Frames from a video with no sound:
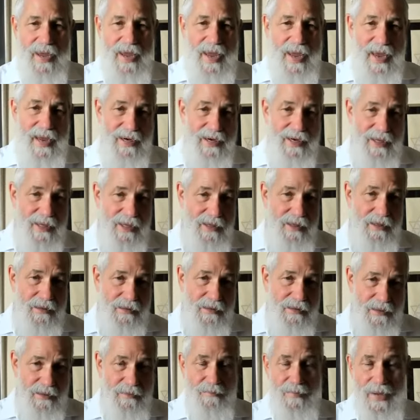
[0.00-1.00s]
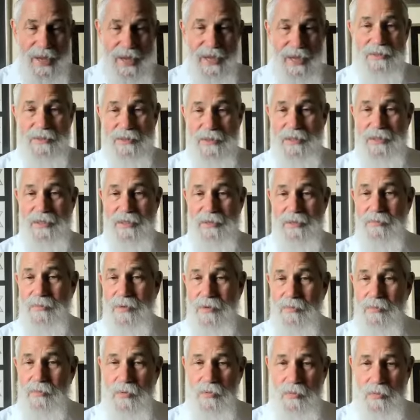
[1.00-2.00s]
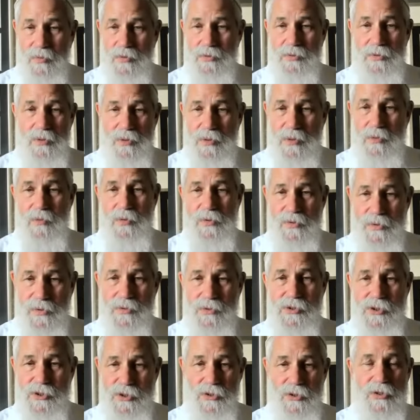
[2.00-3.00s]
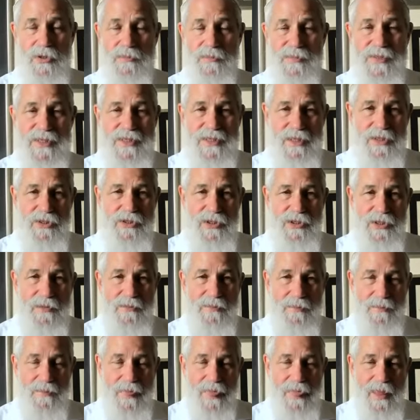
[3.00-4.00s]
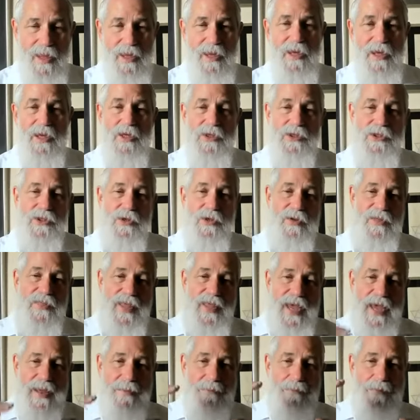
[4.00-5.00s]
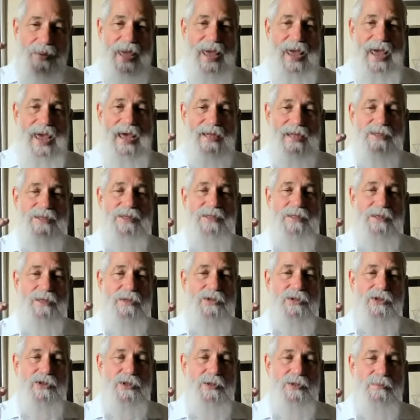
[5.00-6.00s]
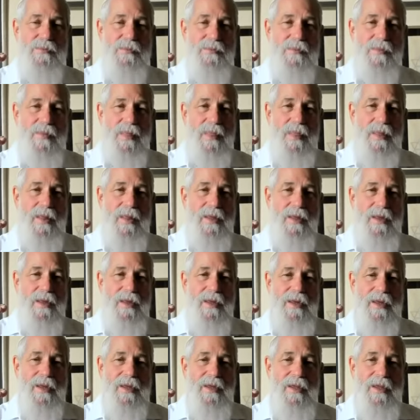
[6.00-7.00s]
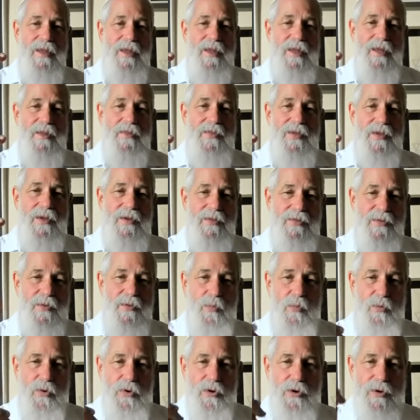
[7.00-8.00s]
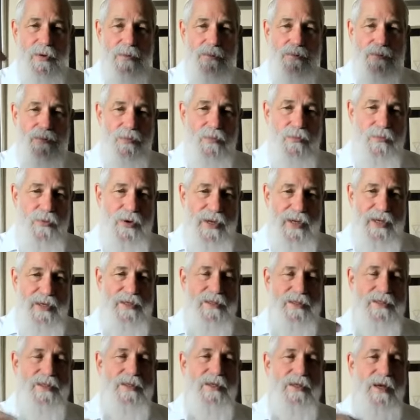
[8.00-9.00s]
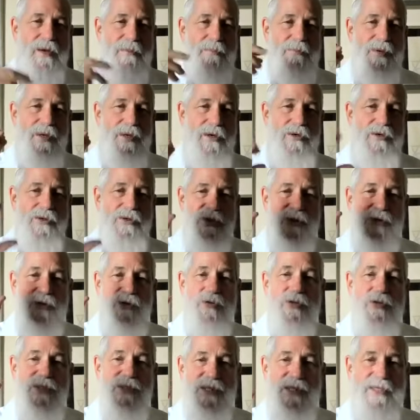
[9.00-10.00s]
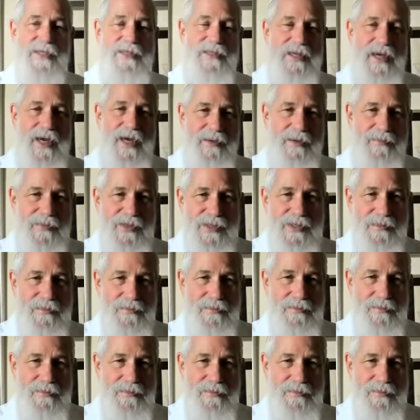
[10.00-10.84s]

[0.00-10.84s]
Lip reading: and he commanded him with circumcision. So in that passage, the word brit appears 13 times.